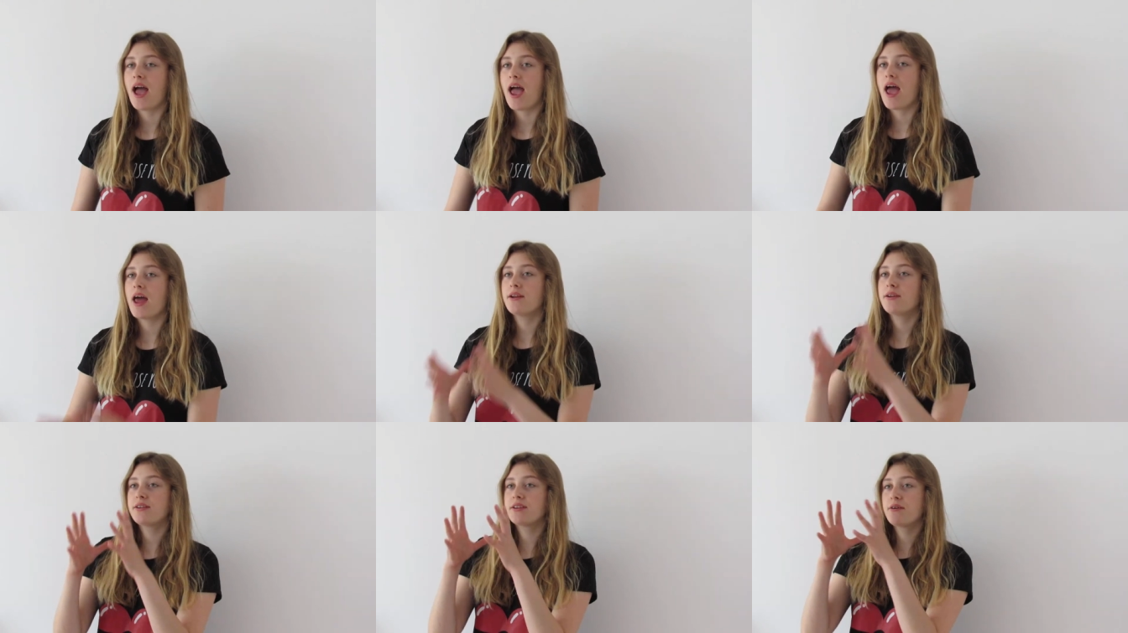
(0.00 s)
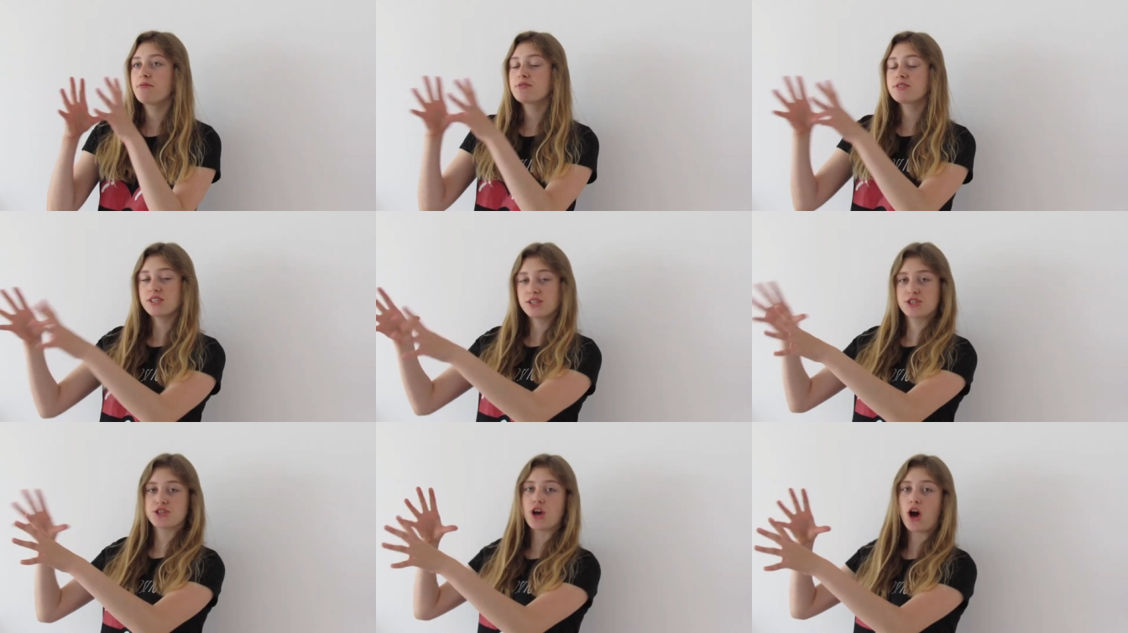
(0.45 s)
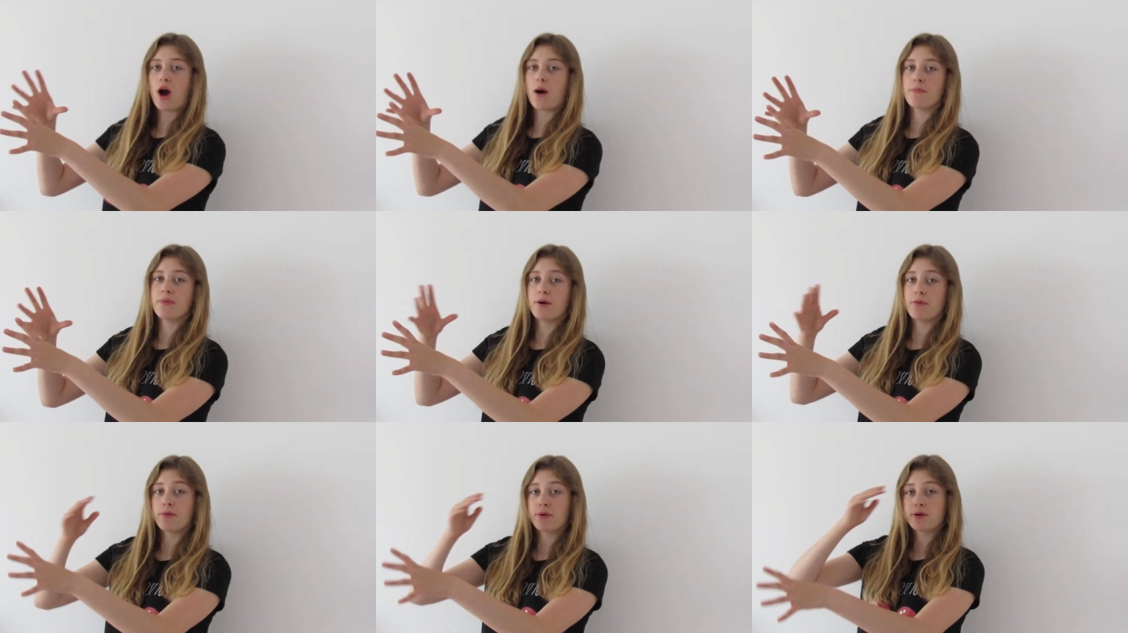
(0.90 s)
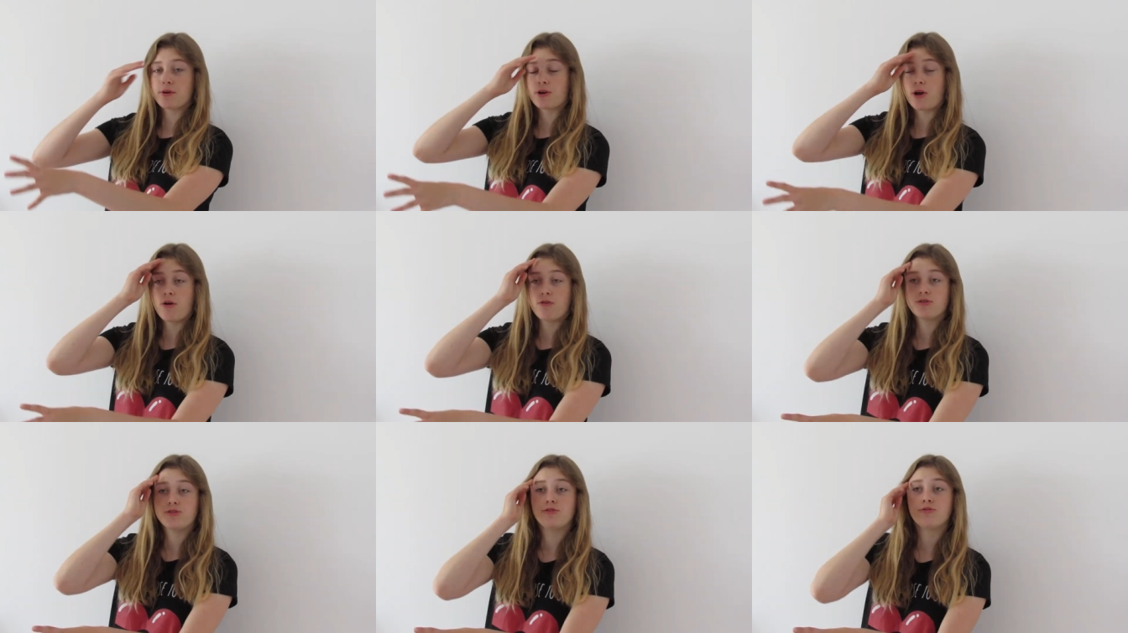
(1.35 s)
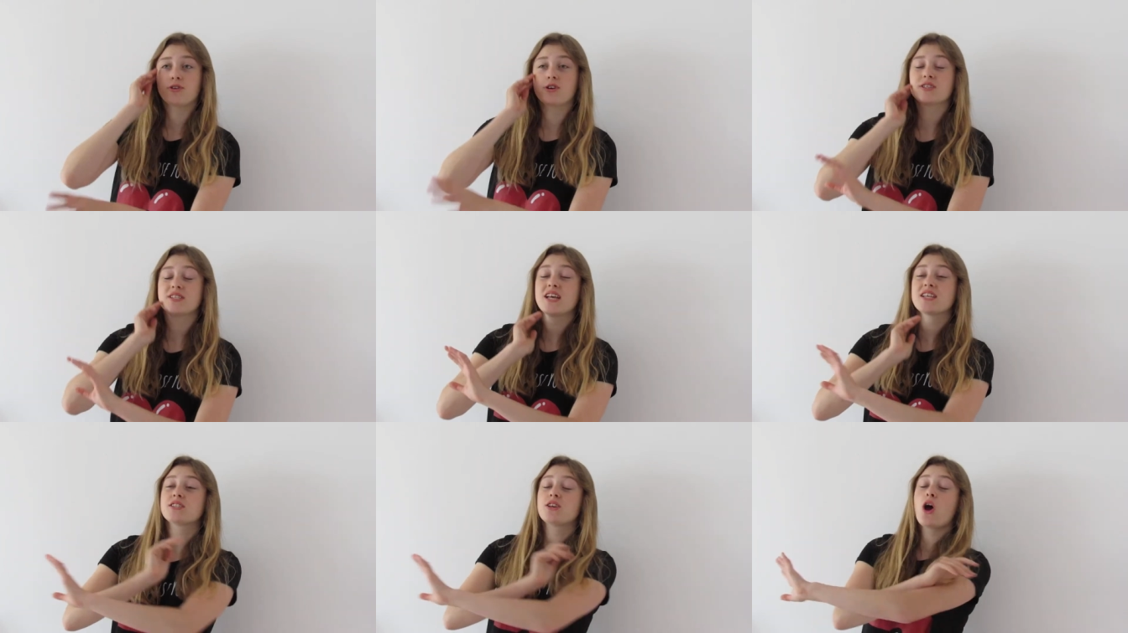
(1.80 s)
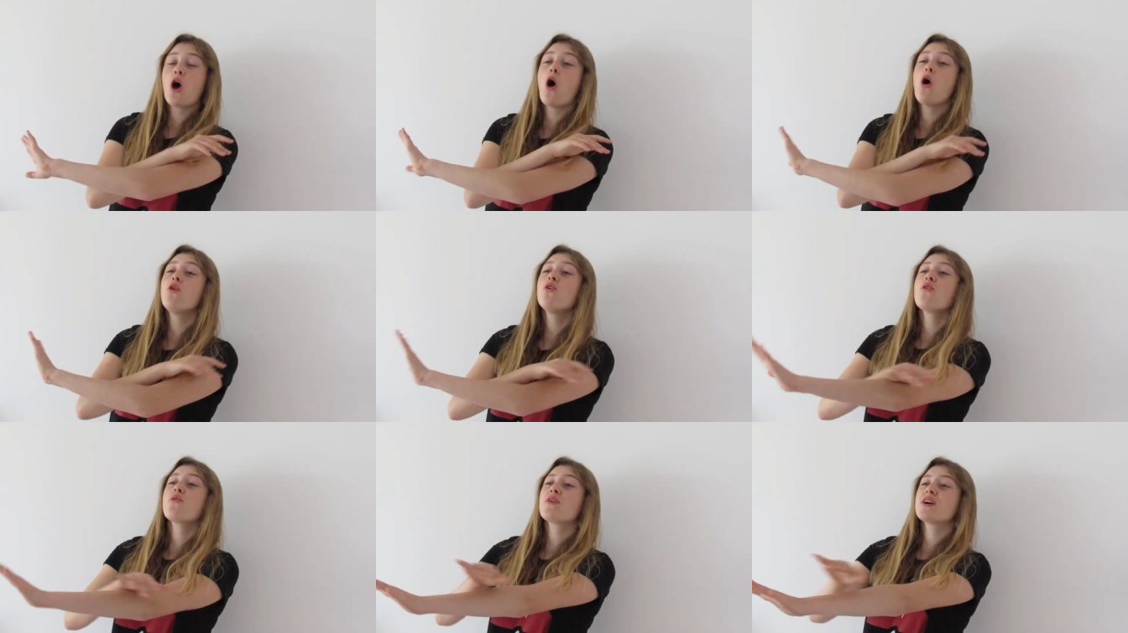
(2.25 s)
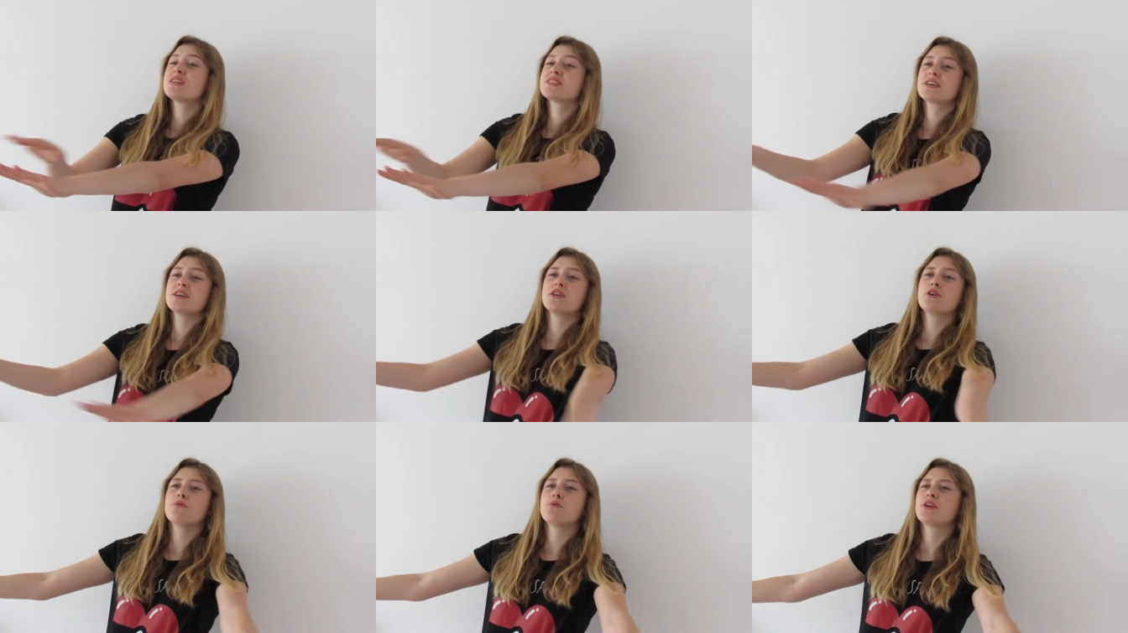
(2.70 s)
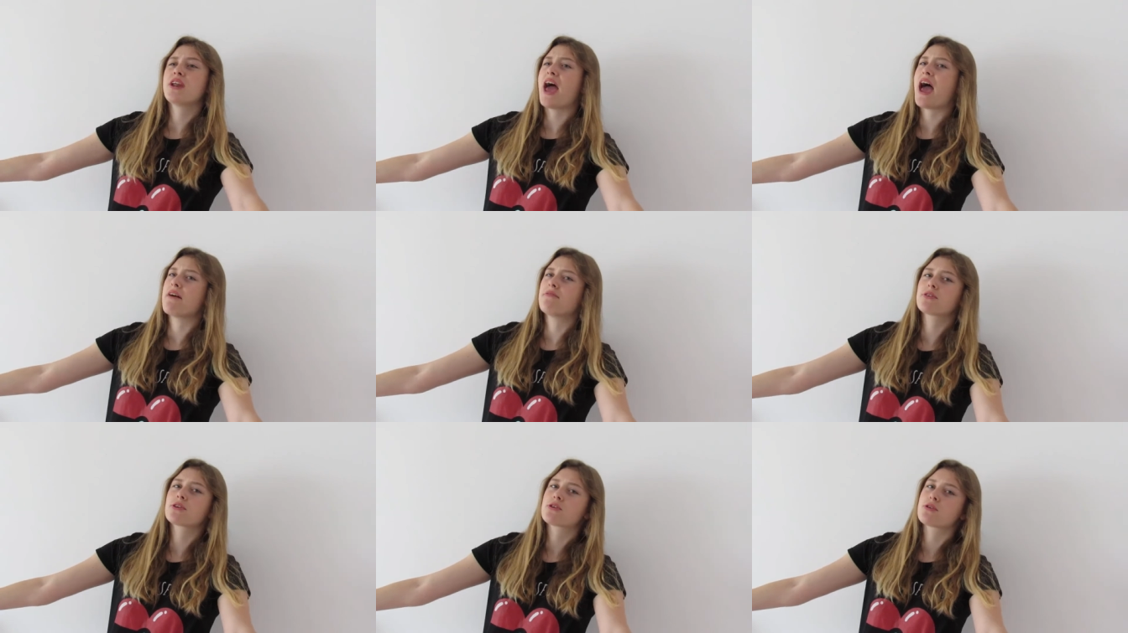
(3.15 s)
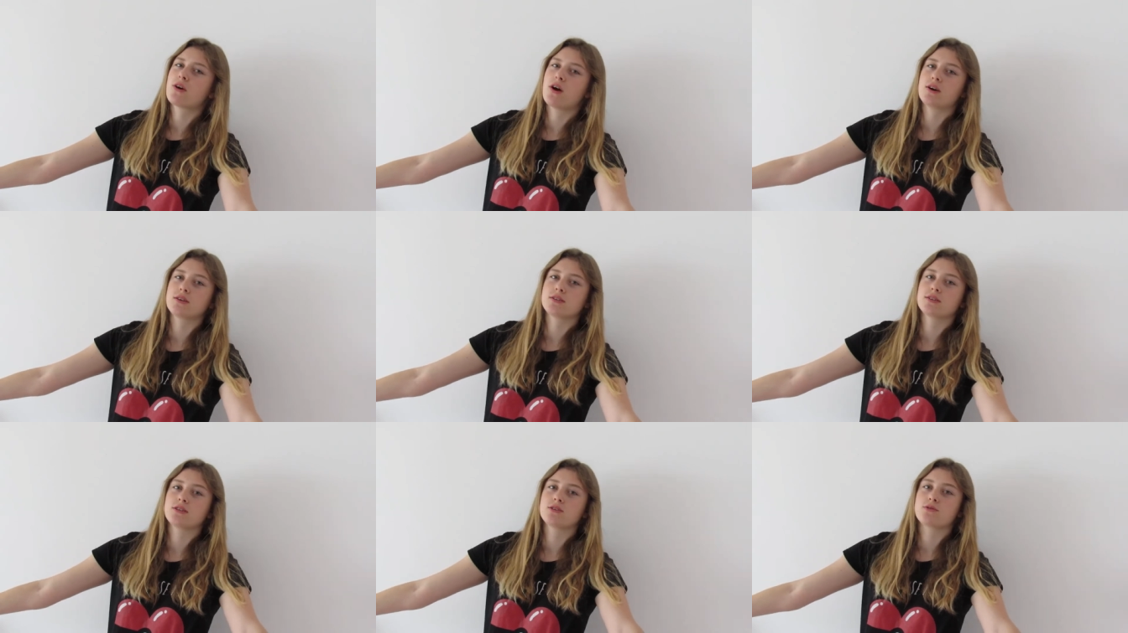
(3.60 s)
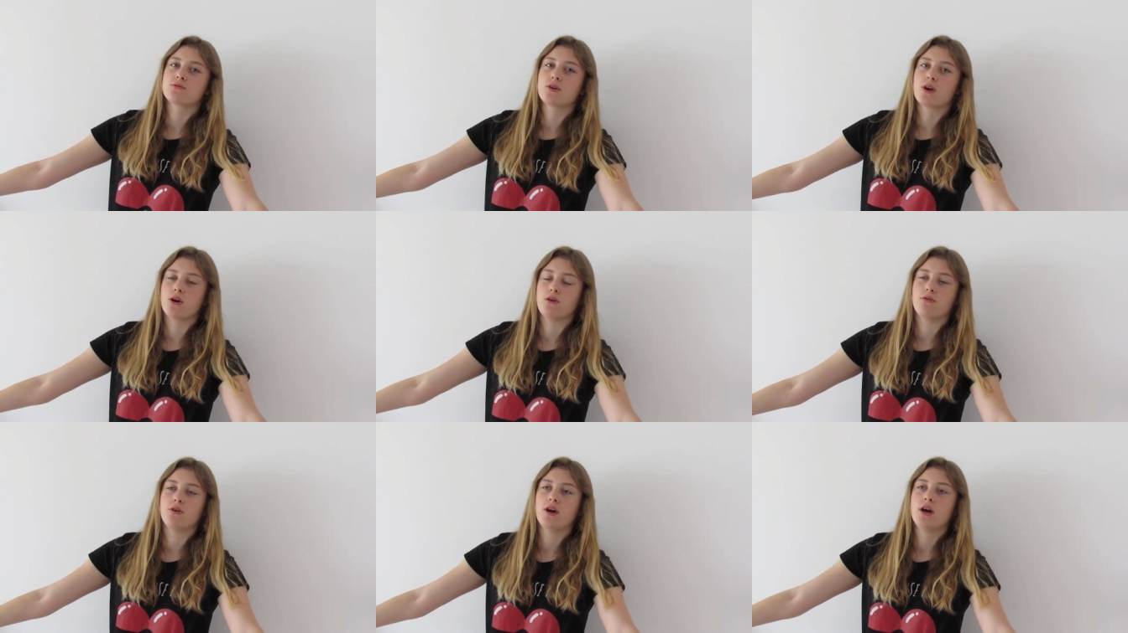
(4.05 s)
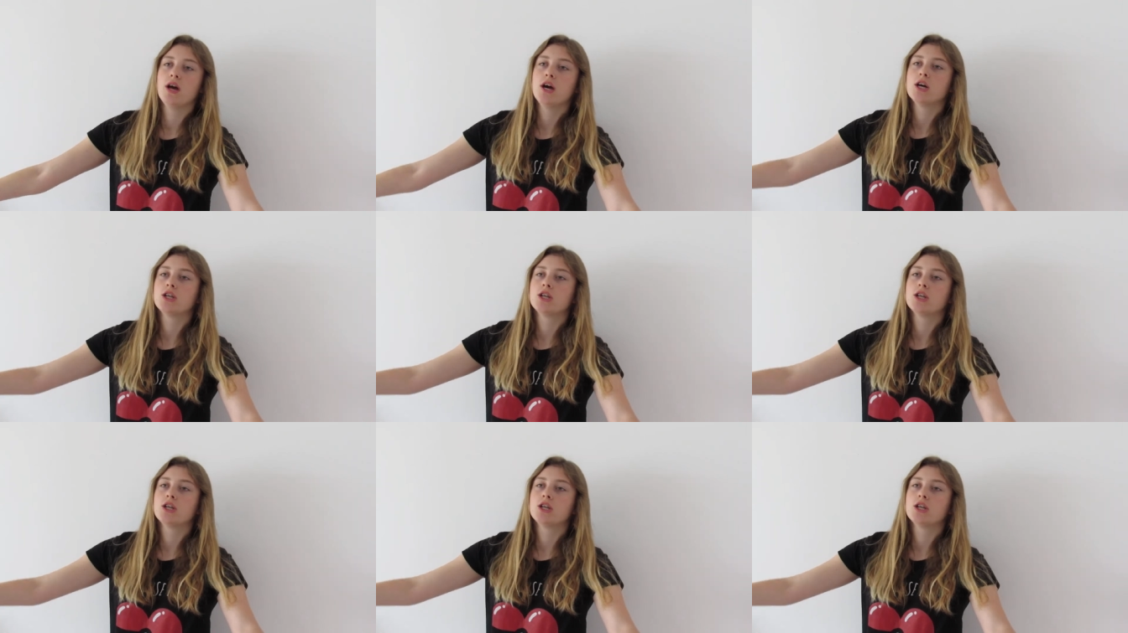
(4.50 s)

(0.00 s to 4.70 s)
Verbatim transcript: and there was a shop that we were going to, because that's the only reason you would ever cross this road,